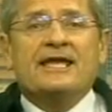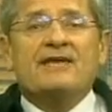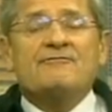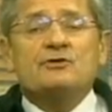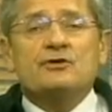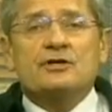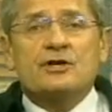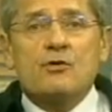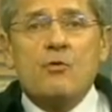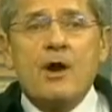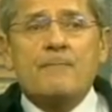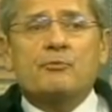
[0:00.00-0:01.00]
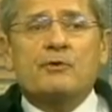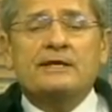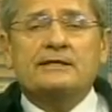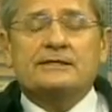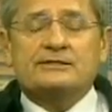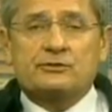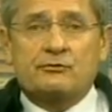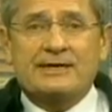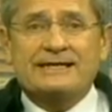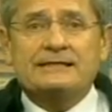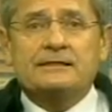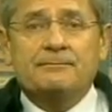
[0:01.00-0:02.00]
if you can cooperate, it's
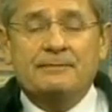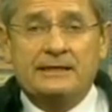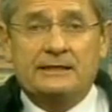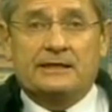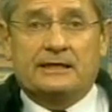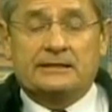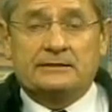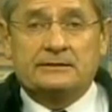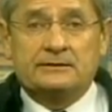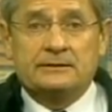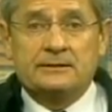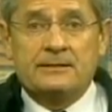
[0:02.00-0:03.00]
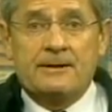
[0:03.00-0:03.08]
great to mediate.